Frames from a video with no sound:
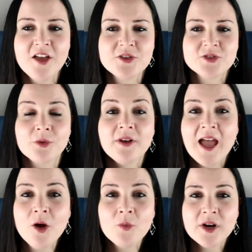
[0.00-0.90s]
So
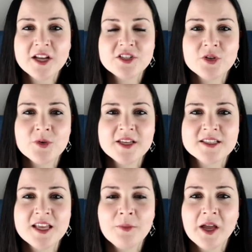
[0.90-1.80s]
now what I do is,
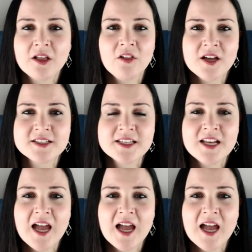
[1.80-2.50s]
in my closet,